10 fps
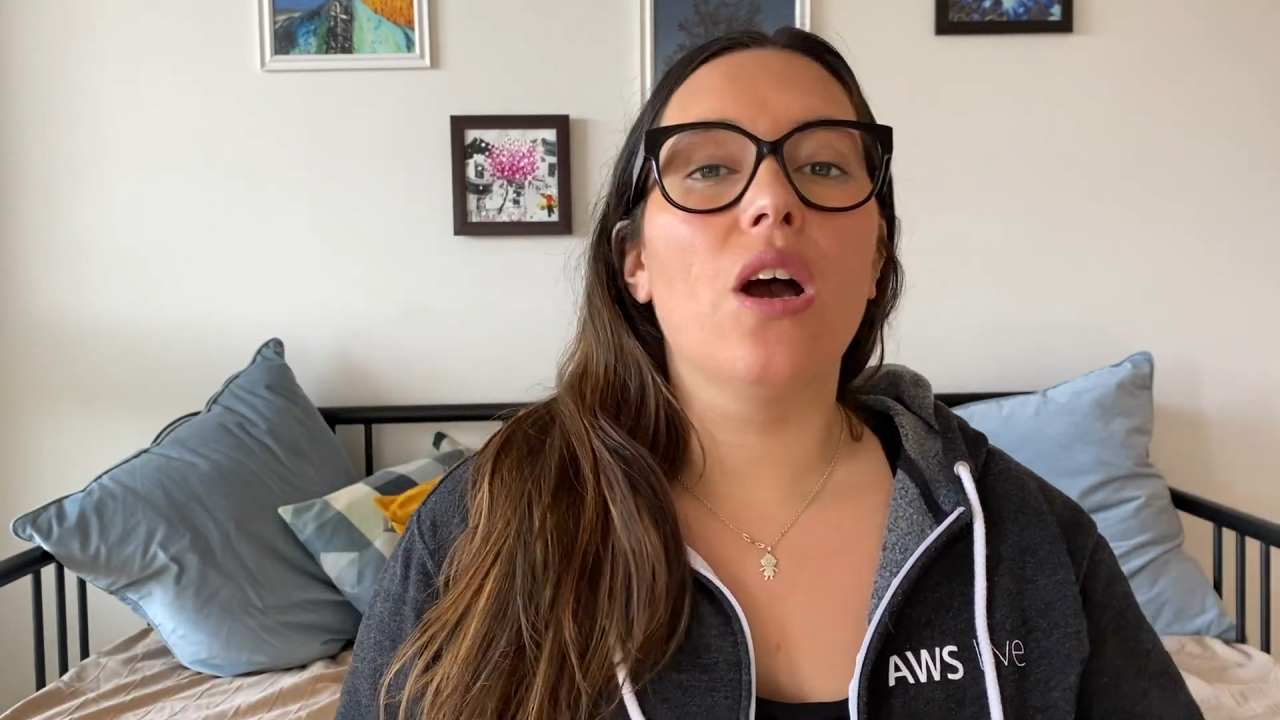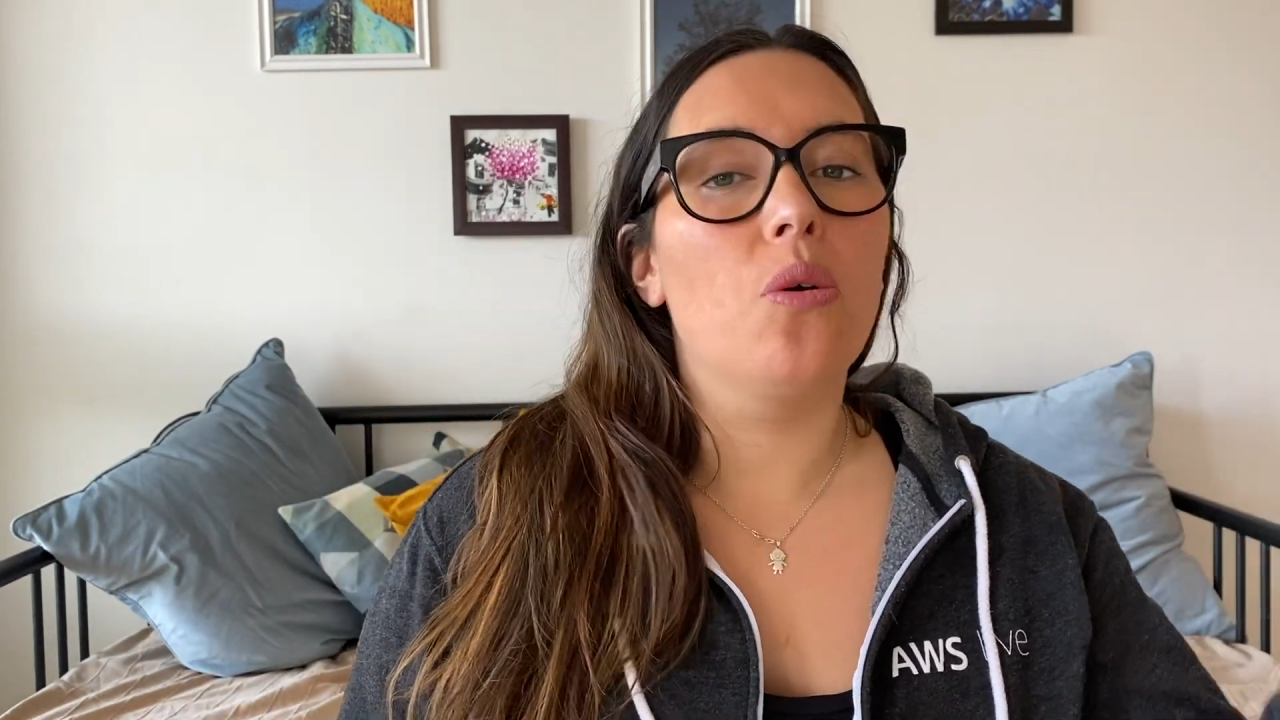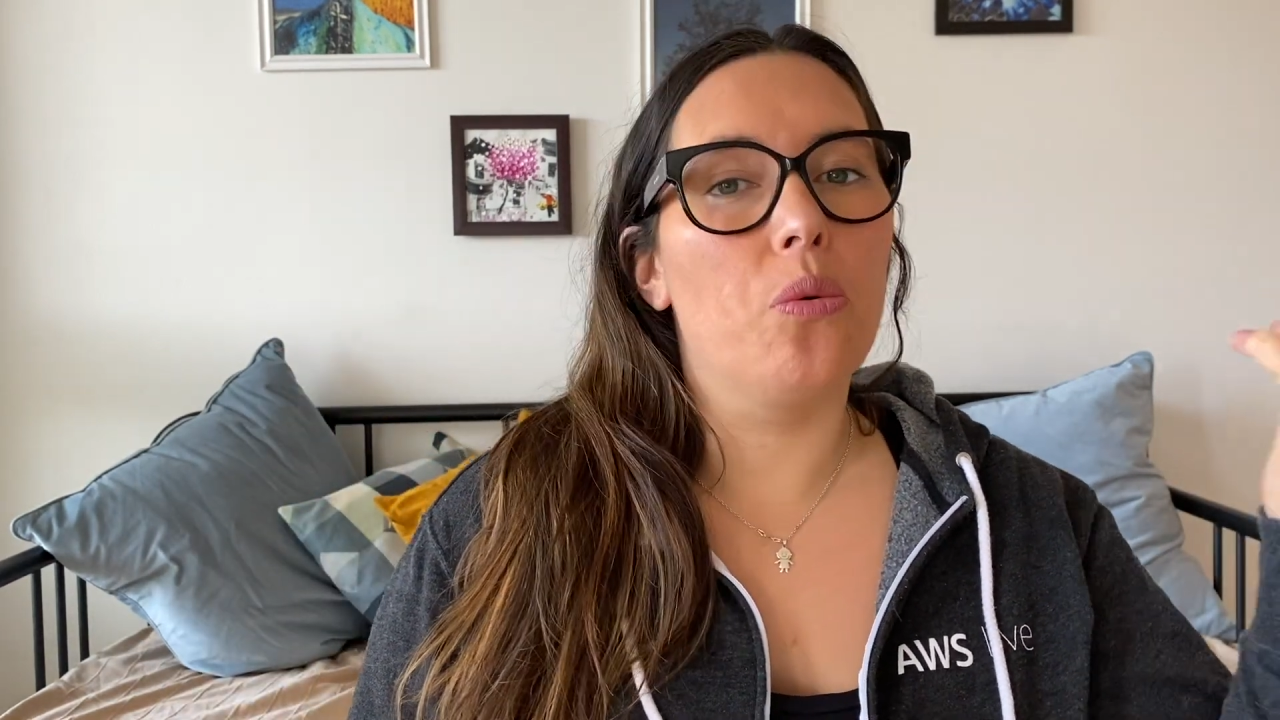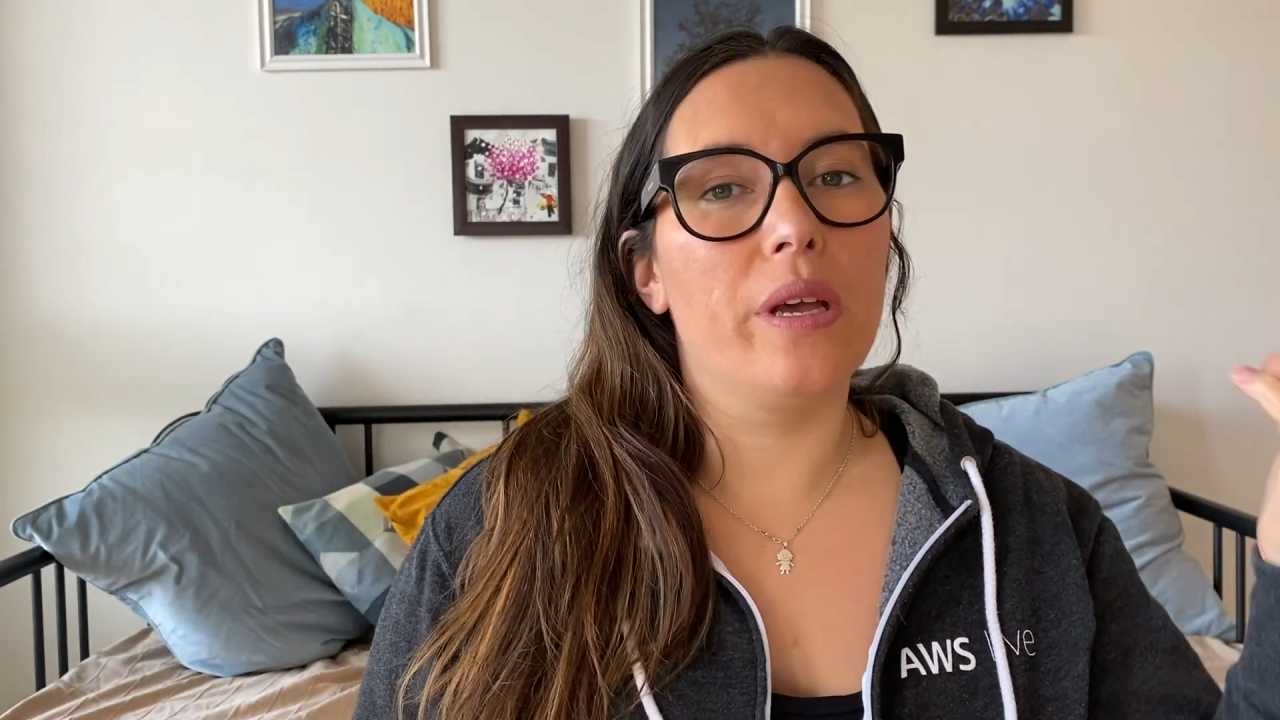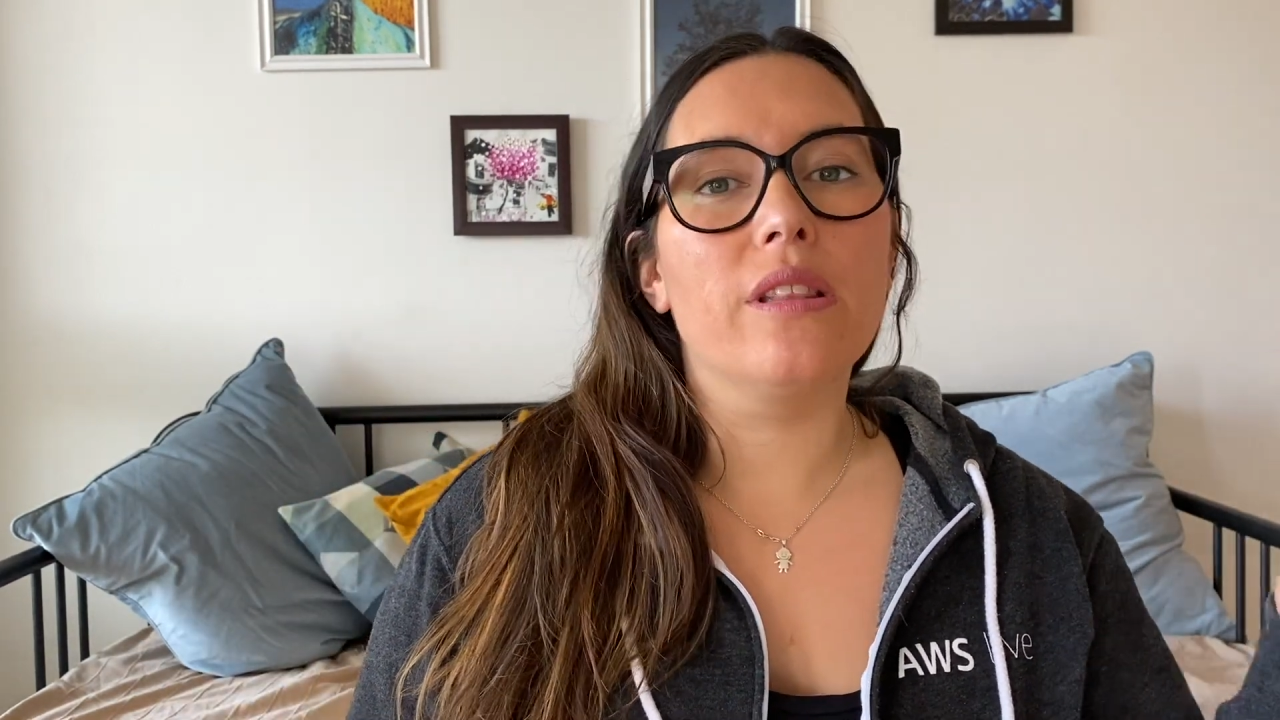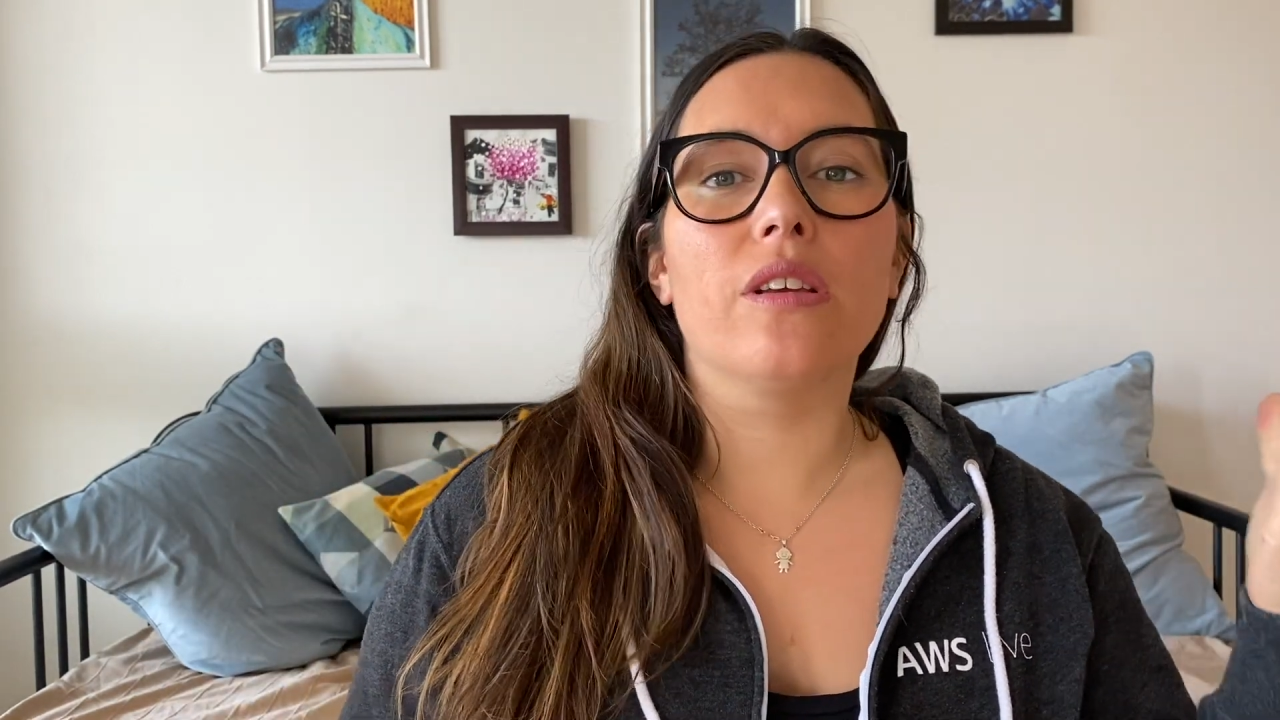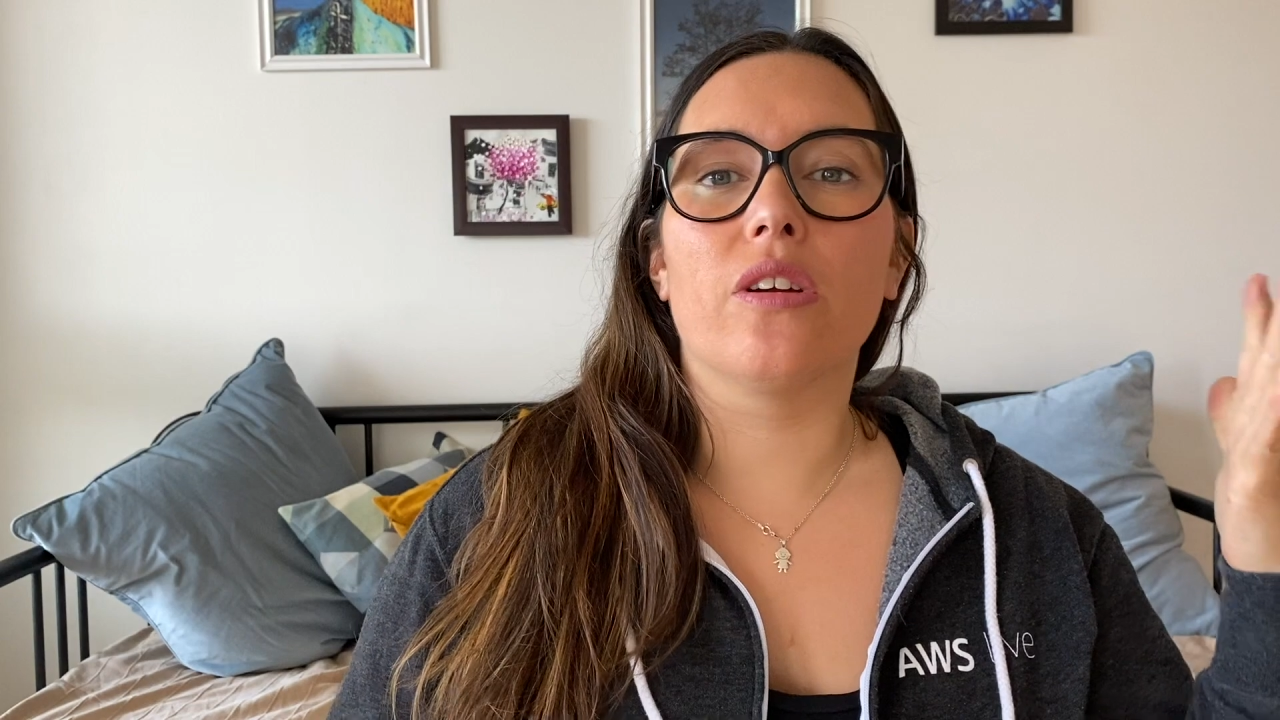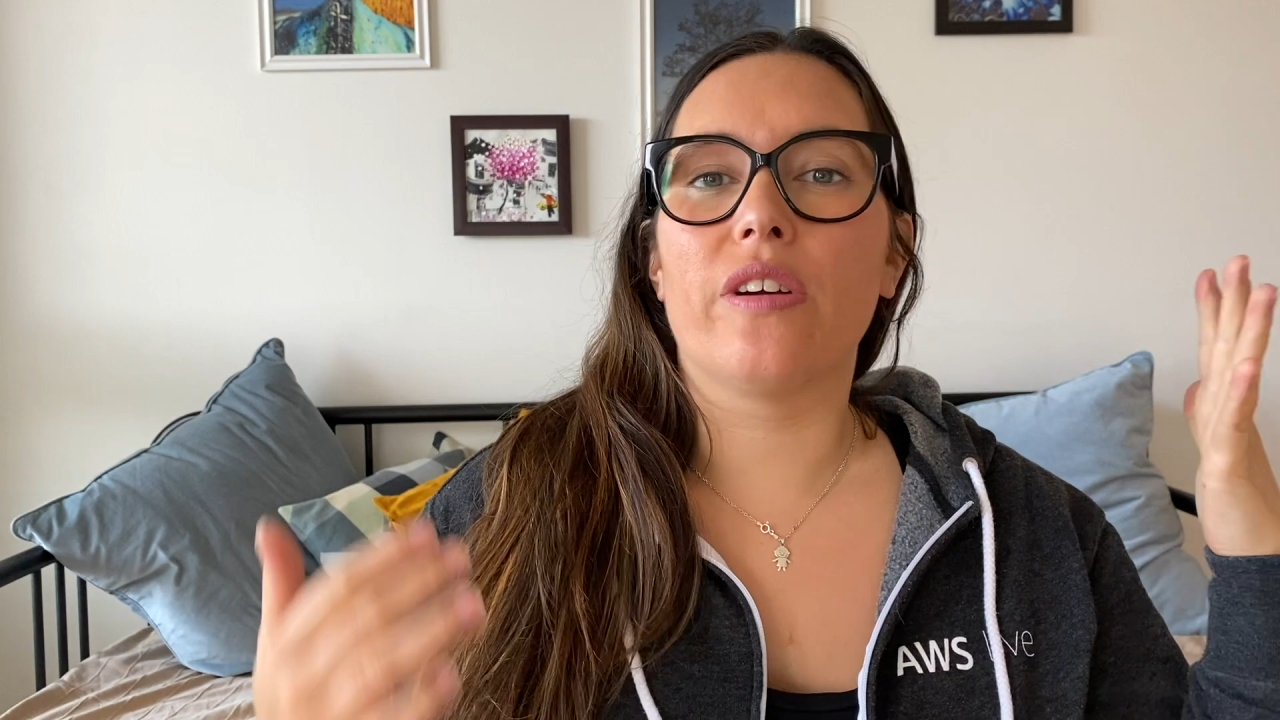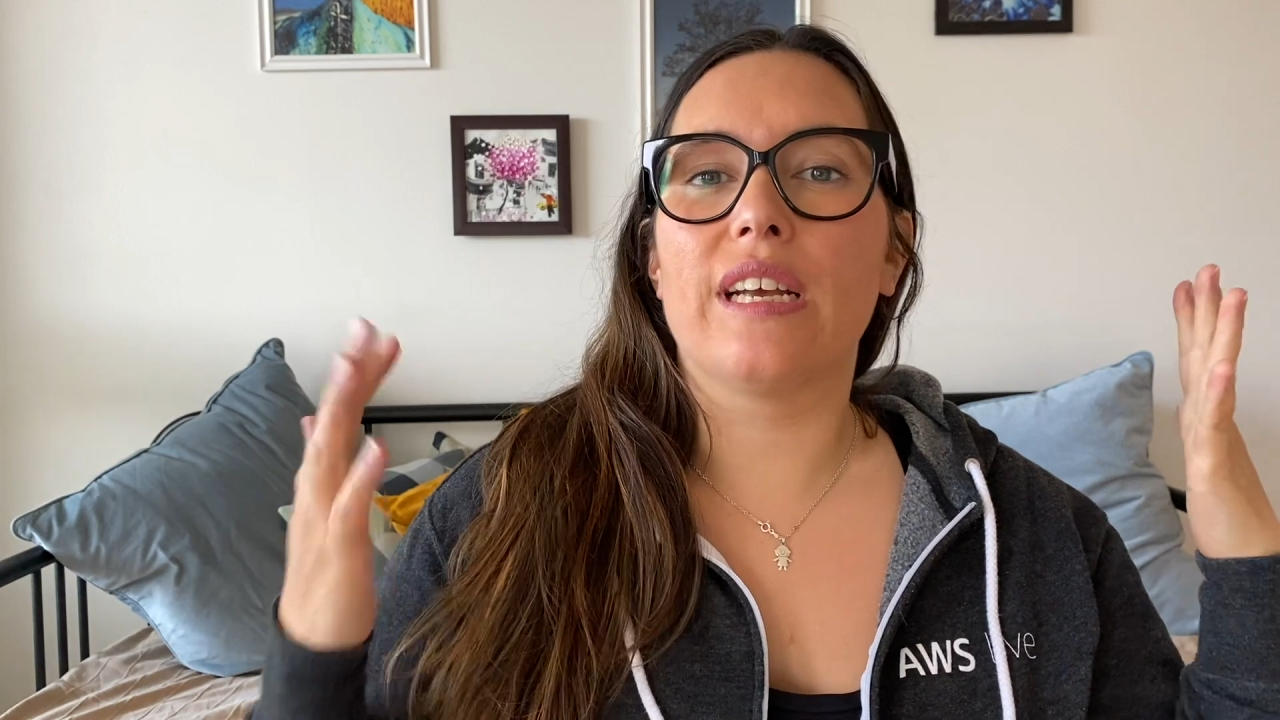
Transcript: with your